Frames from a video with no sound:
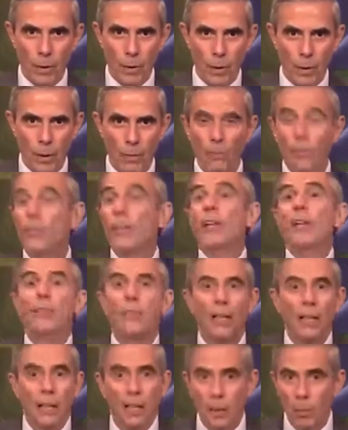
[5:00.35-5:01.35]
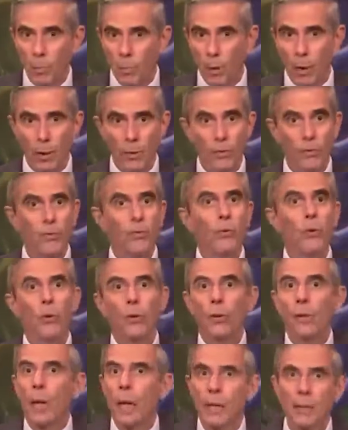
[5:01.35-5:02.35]
that feels that impulse
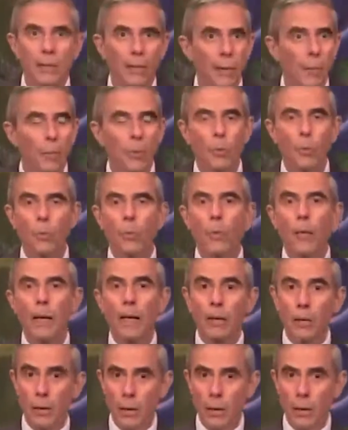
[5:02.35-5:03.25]
for some greater